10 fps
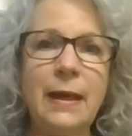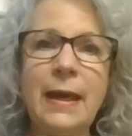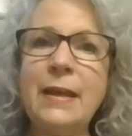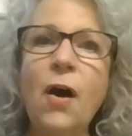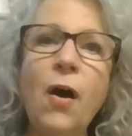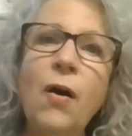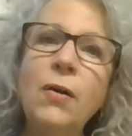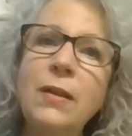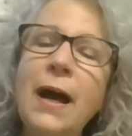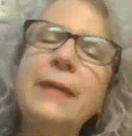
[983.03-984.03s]
And
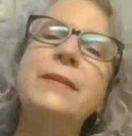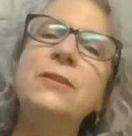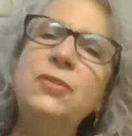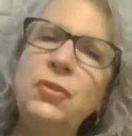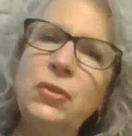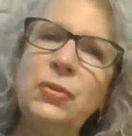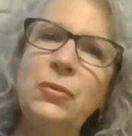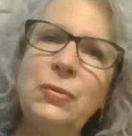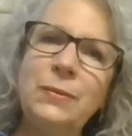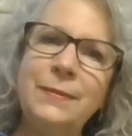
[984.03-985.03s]
all I could
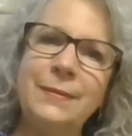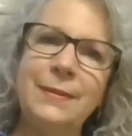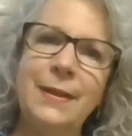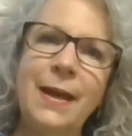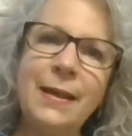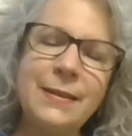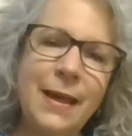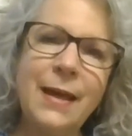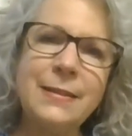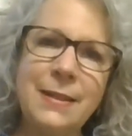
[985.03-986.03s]
do at
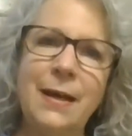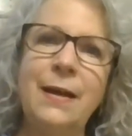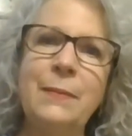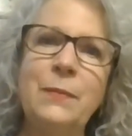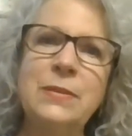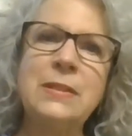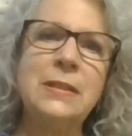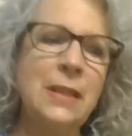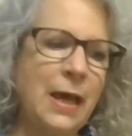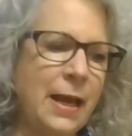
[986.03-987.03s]
that time was
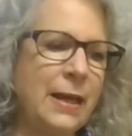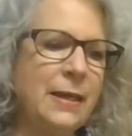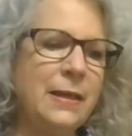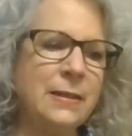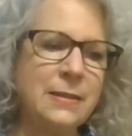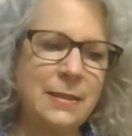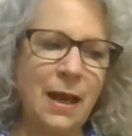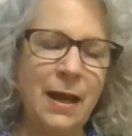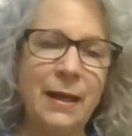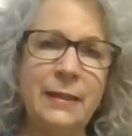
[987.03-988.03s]
lay
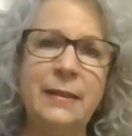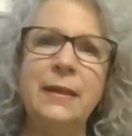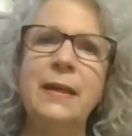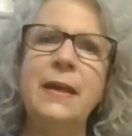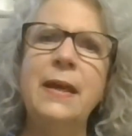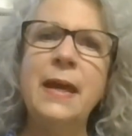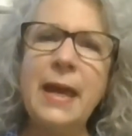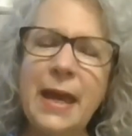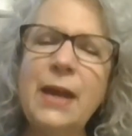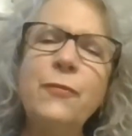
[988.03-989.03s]
aside
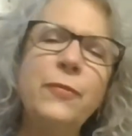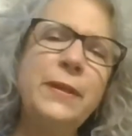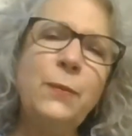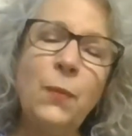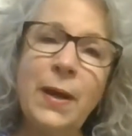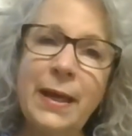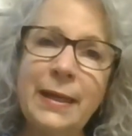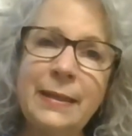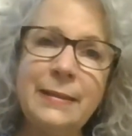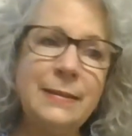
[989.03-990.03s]
every
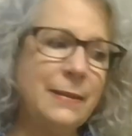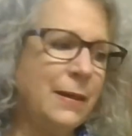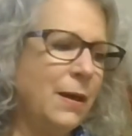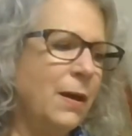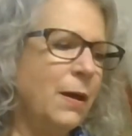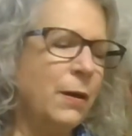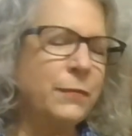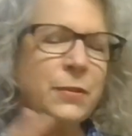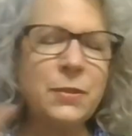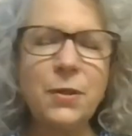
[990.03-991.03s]
weight
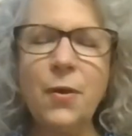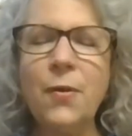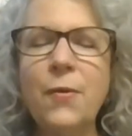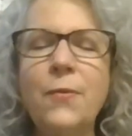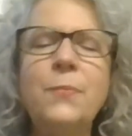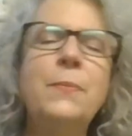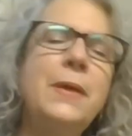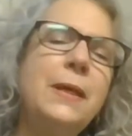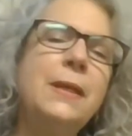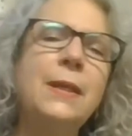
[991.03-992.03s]
of so
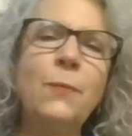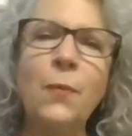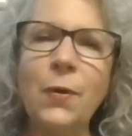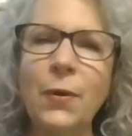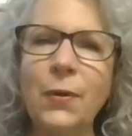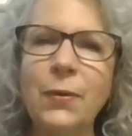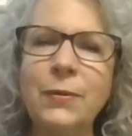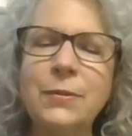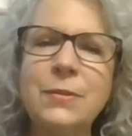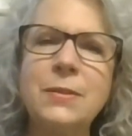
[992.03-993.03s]
many
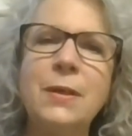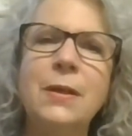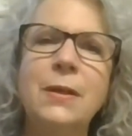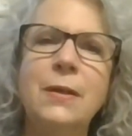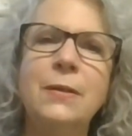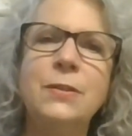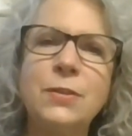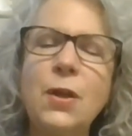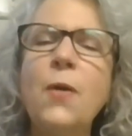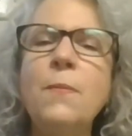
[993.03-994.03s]
words,
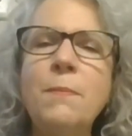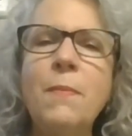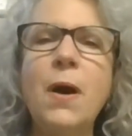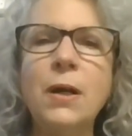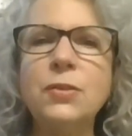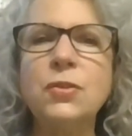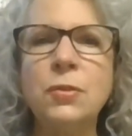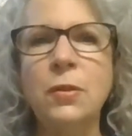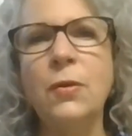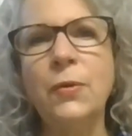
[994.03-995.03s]
so much
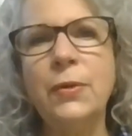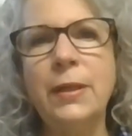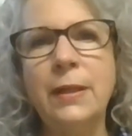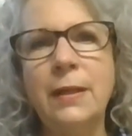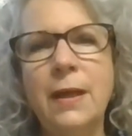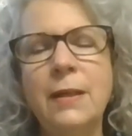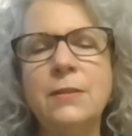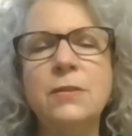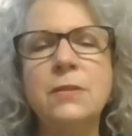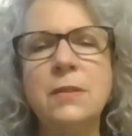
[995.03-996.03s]
learning,
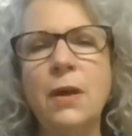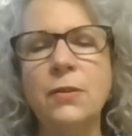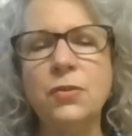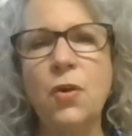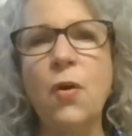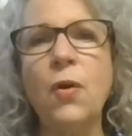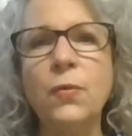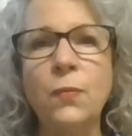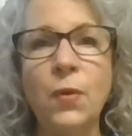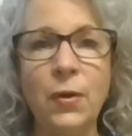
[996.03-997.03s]
and such
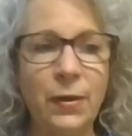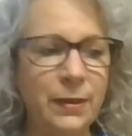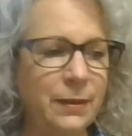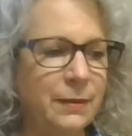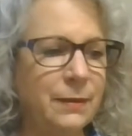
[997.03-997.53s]
hard work.